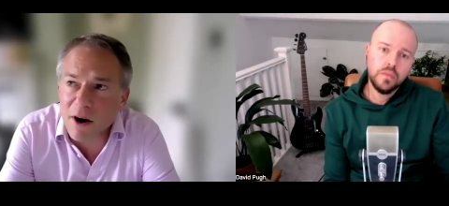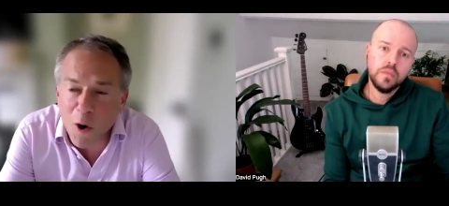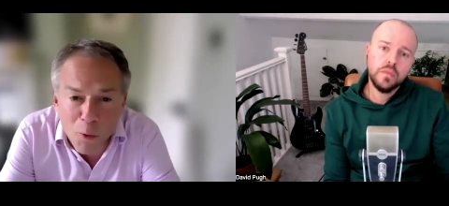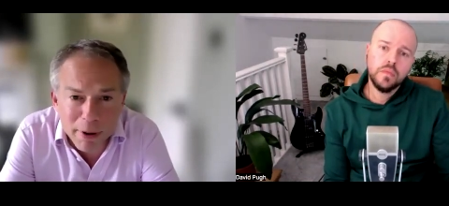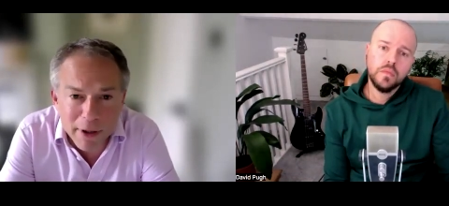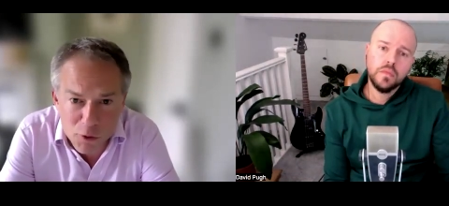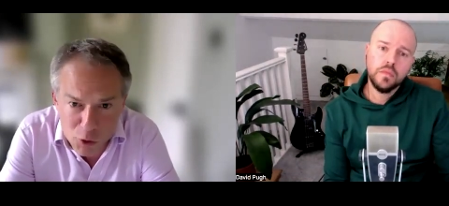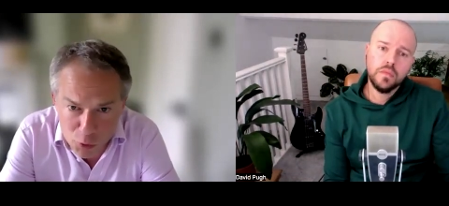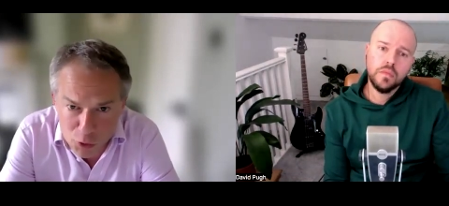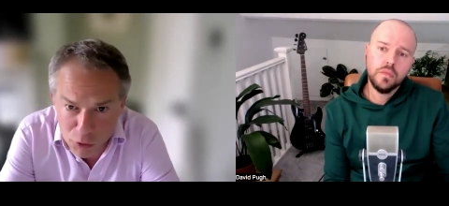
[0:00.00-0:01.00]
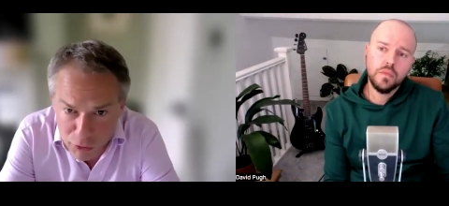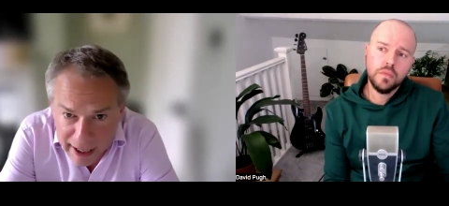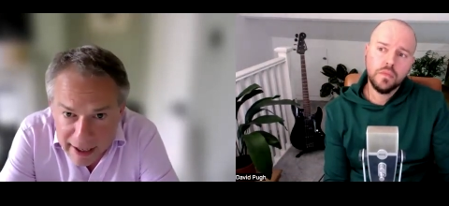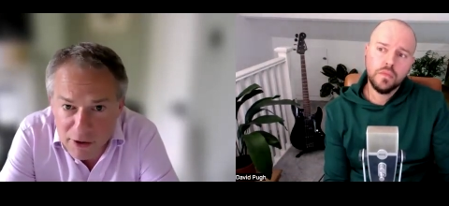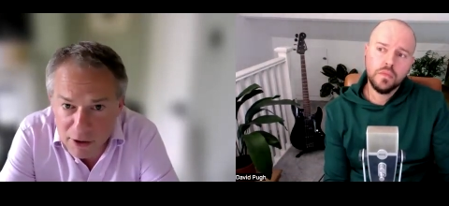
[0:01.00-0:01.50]
Speaker 1: open to
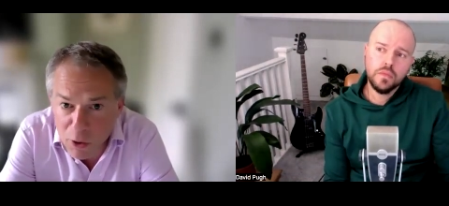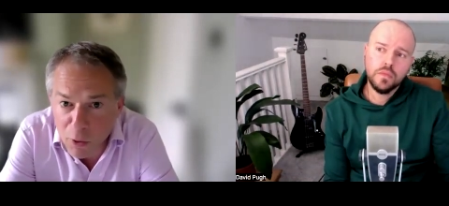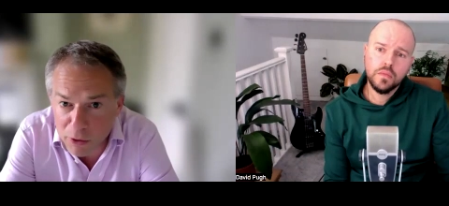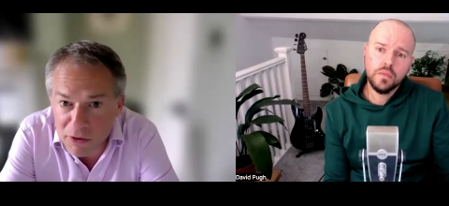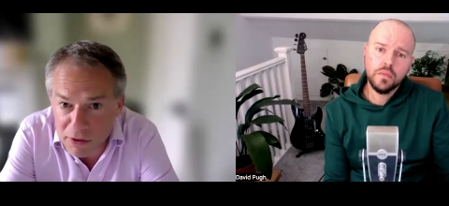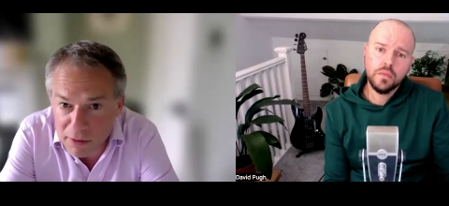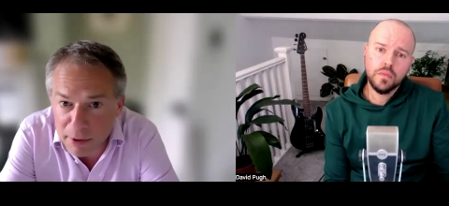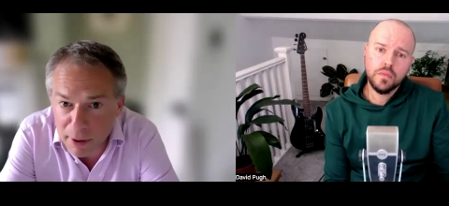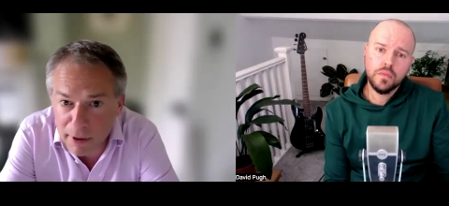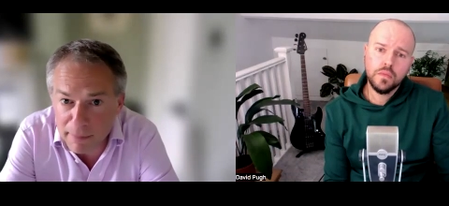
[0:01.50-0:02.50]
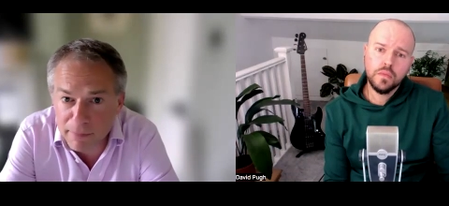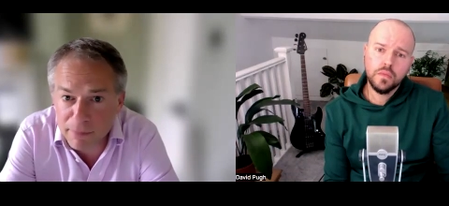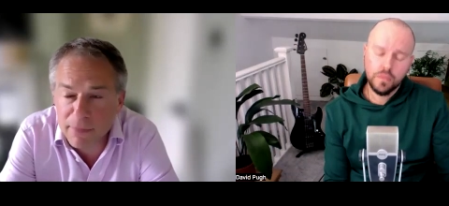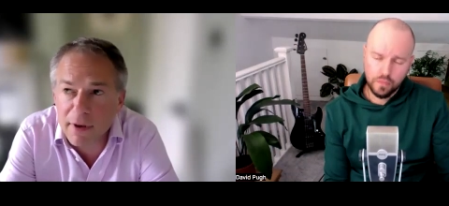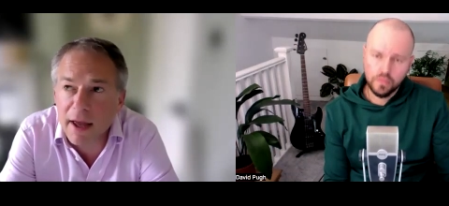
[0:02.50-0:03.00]
correct the course is a problem.
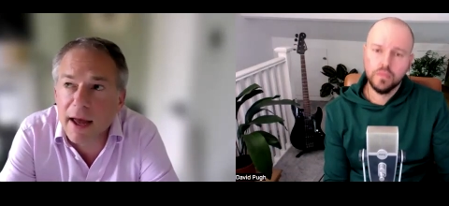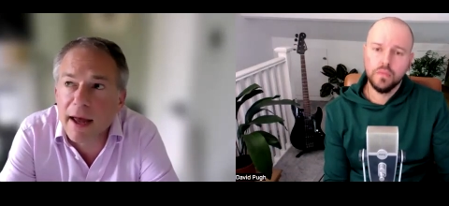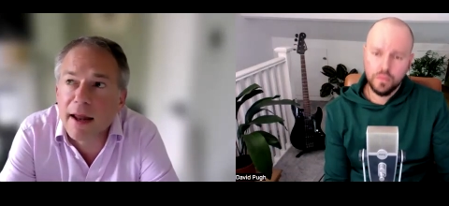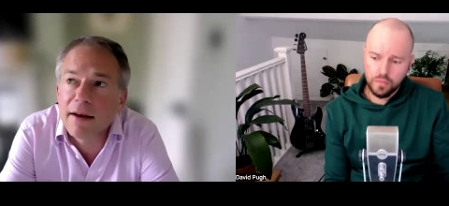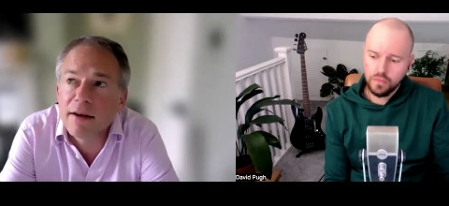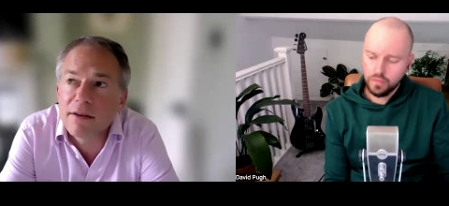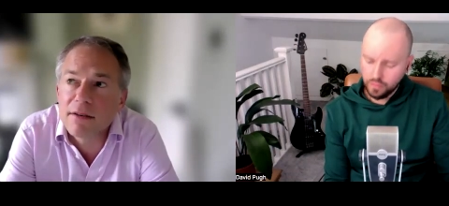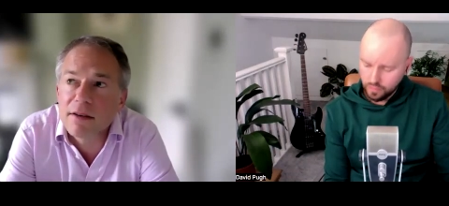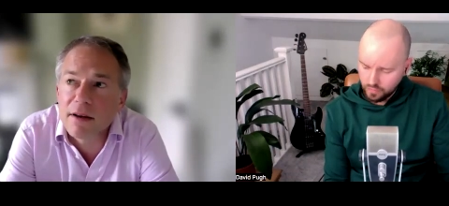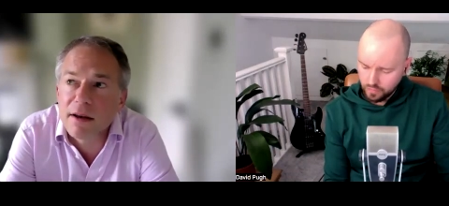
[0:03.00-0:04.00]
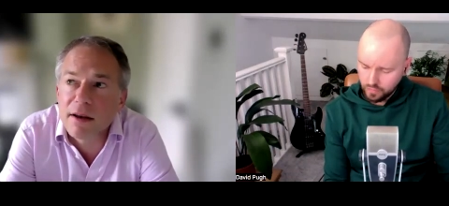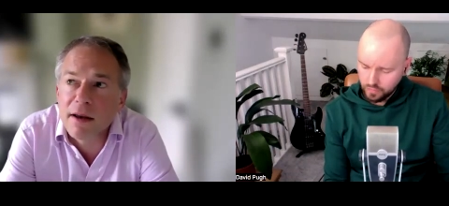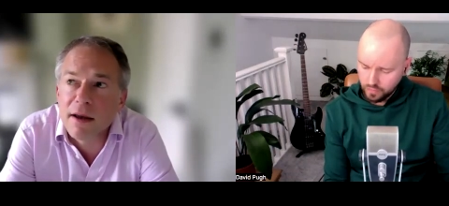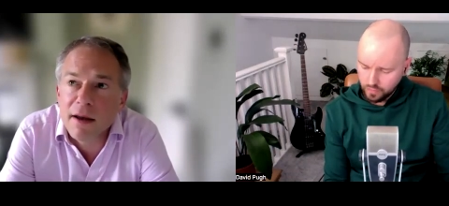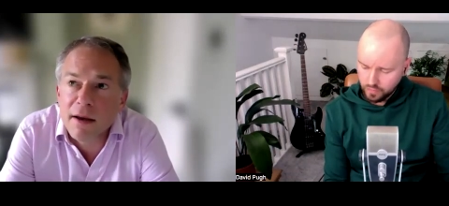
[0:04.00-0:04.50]
Mm. And uh,
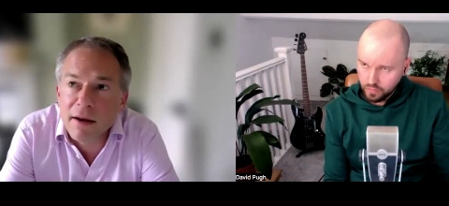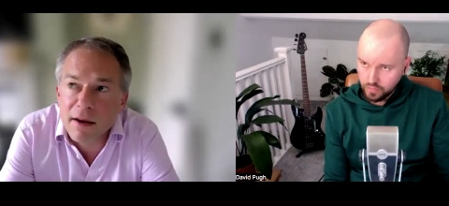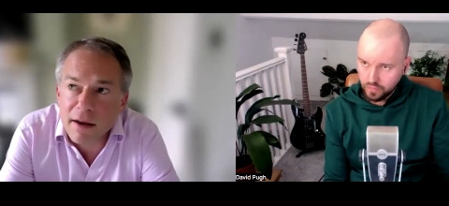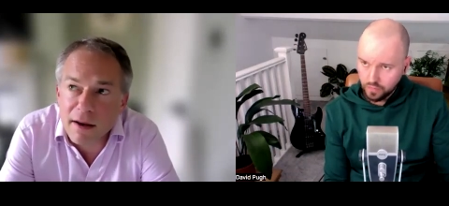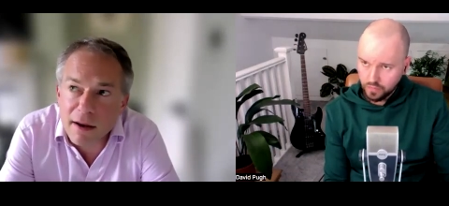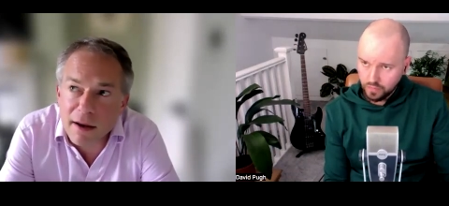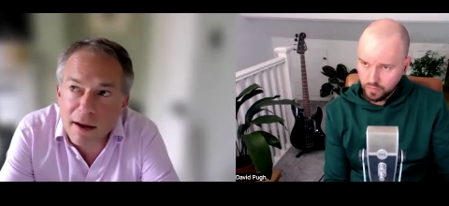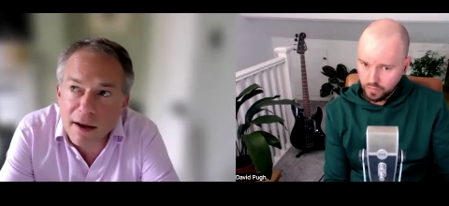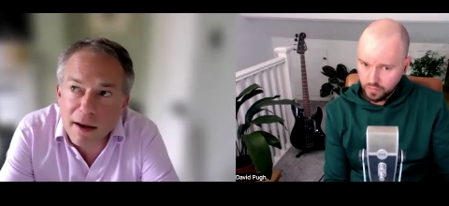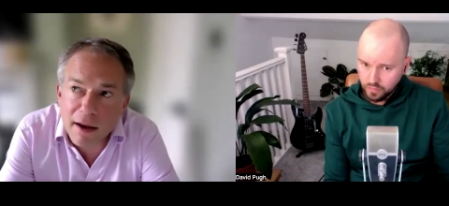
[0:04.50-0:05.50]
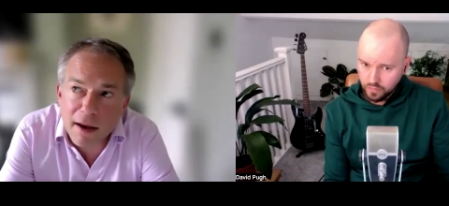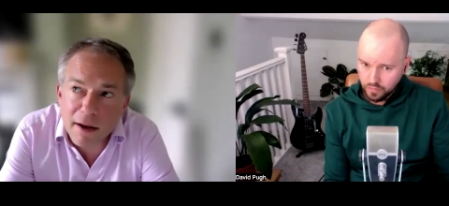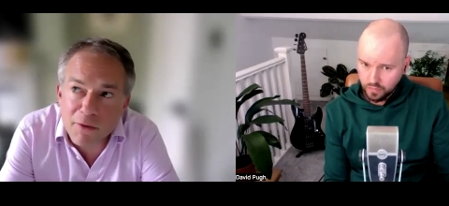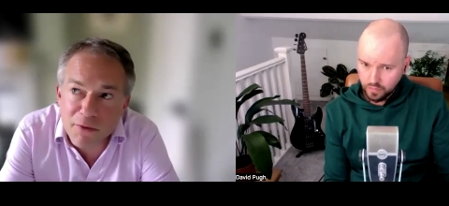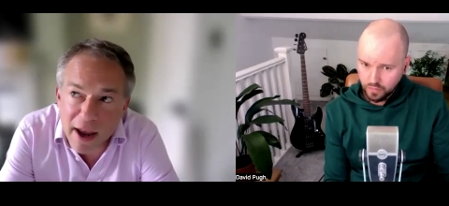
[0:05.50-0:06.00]
uh,
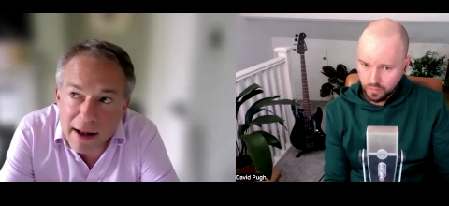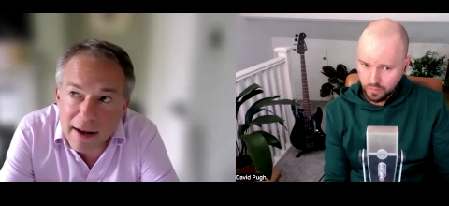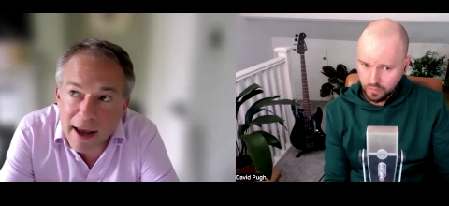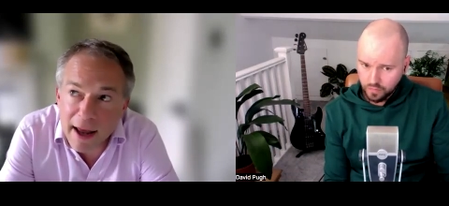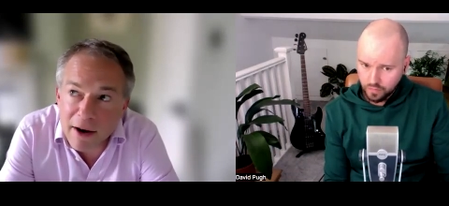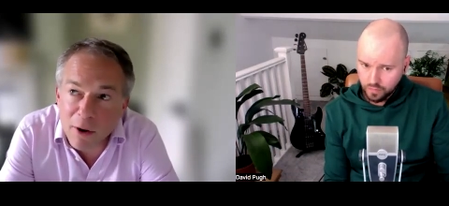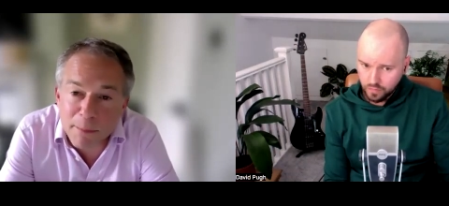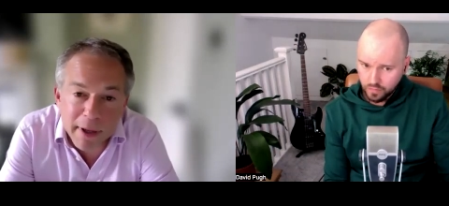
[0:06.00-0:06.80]
failure and not